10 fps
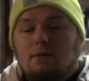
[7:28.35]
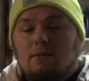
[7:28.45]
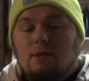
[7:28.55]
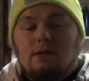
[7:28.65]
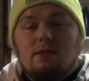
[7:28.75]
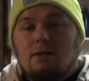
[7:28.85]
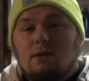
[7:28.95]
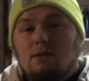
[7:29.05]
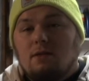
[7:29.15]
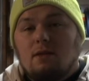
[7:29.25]
This year
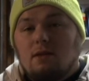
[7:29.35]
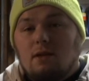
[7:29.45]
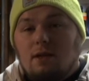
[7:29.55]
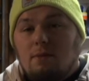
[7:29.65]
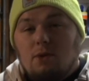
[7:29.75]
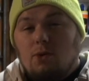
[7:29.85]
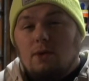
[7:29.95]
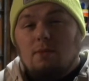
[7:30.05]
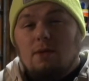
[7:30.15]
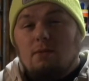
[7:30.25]
doesn't look like I'm
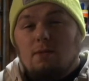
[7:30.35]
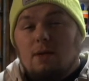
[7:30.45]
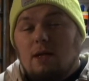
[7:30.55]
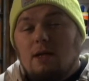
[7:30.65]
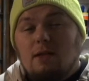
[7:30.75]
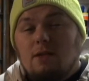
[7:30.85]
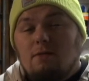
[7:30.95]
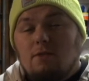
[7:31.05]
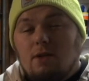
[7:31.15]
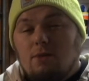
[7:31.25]
going to be able to buy anything
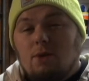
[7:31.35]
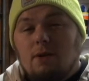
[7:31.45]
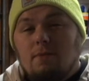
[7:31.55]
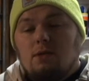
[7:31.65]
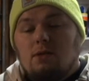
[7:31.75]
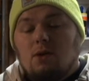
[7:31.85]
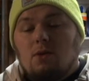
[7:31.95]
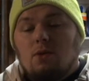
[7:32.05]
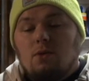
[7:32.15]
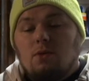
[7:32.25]
for anyone.
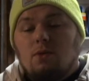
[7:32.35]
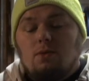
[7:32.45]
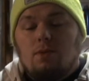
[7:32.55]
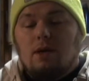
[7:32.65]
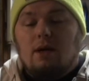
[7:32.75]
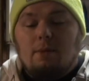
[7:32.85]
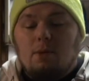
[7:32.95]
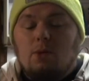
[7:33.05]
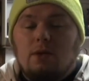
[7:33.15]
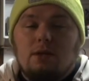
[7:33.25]
So what I'm
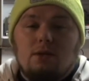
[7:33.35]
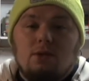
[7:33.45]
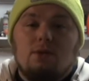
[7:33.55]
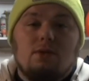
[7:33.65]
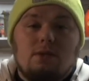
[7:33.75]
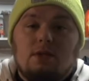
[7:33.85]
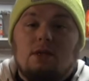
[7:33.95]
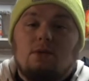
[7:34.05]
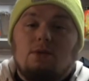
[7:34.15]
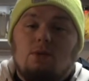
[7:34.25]
going to do is
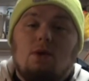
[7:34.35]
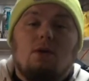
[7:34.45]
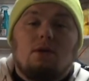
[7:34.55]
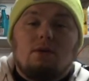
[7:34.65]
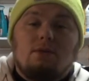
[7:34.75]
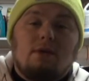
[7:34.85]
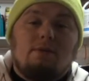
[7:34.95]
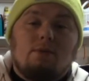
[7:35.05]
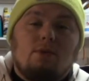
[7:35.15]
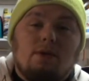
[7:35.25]
tell you all,
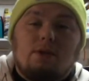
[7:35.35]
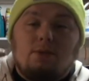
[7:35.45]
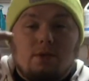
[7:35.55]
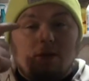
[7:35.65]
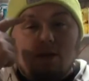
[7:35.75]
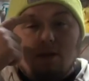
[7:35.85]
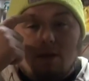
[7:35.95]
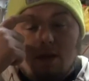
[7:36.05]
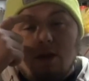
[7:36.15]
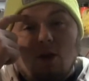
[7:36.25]
every one of you
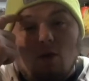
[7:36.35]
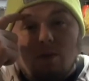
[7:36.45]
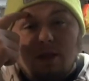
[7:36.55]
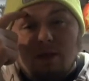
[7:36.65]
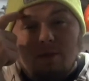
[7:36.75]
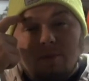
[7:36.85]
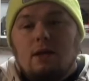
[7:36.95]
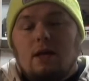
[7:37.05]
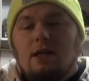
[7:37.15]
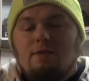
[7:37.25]
that know me,
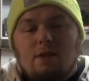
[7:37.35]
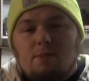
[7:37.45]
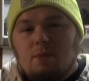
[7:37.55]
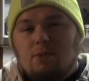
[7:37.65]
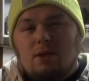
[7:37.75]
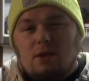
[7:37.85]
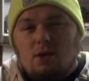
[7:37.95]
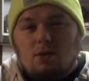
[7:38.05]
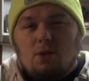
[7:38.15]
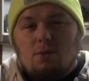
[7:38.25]
and even the people that
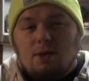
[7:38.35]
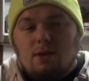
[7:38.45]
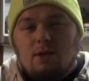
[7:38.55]
don't know me,